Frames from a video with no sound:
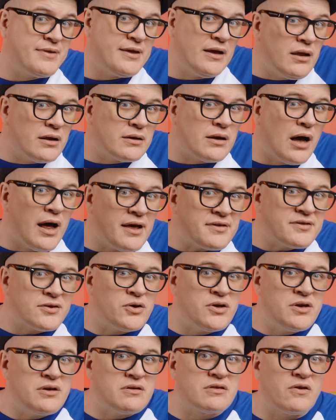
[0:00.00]
Dylan
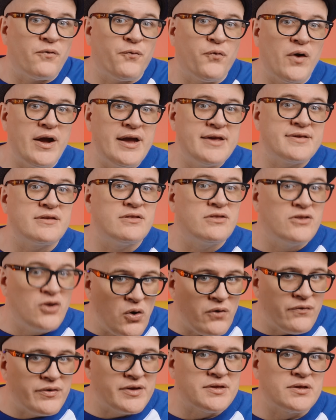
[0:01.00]
also used the phrase in
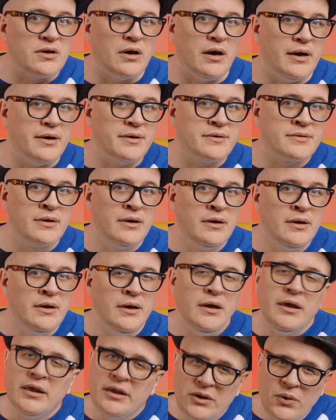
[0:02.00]
two of his songs,
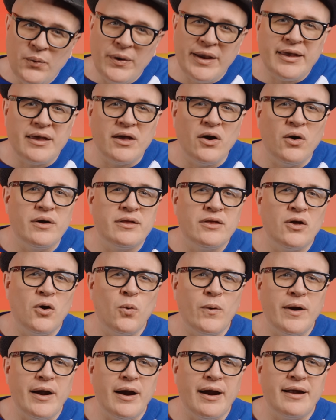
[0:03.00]
You Ain't Going
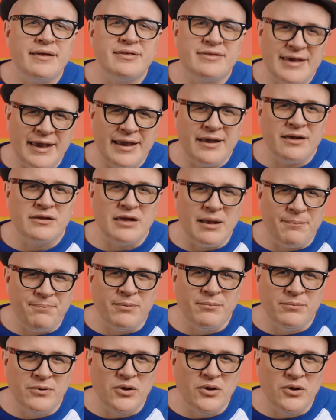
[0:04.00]
Nowhere and Tangled Up in